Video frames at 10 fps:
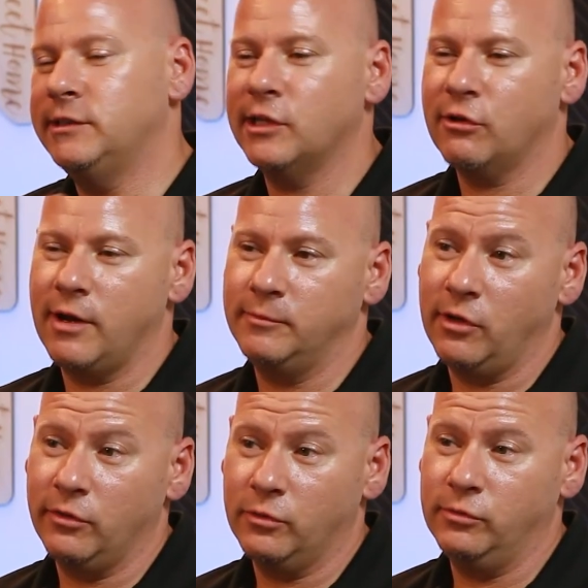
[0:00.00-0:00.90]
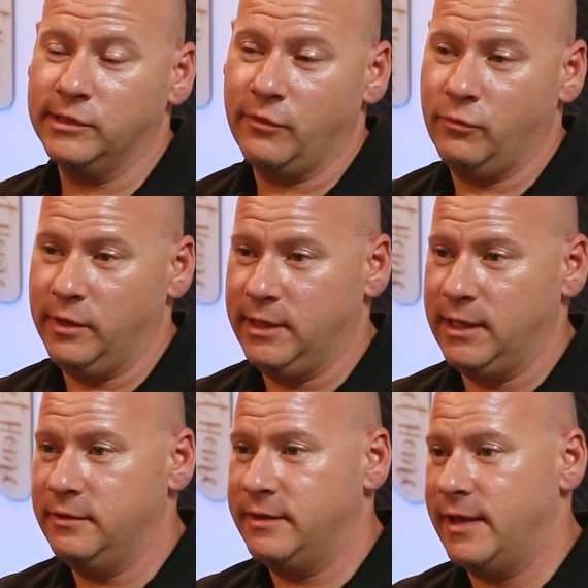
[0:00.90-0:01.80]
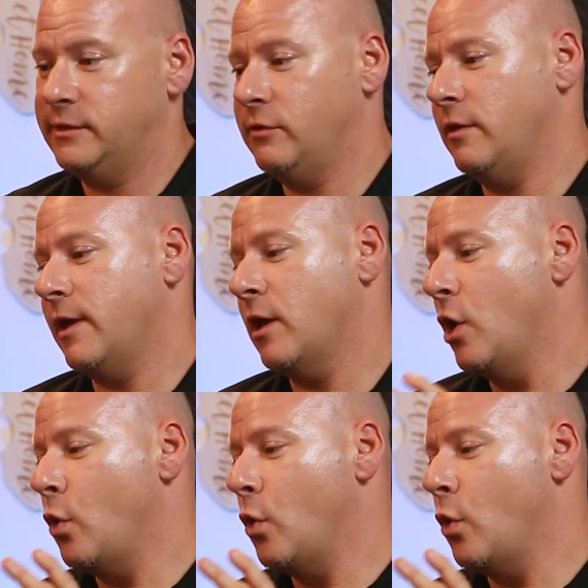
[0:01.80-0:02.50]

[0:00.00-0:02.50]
instagrams all the cool stuff we did that's our like